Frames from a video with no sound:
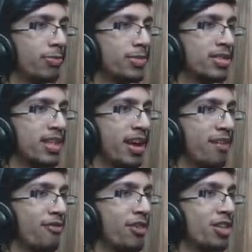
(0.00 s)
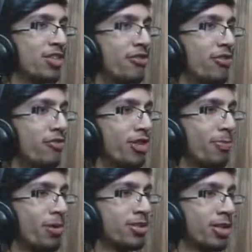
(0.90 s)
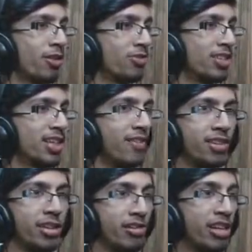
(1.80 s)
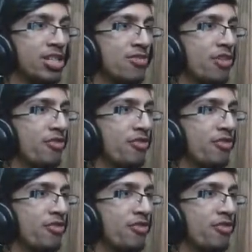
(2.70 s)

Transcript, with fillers: let me say, first 50% of this level, the rest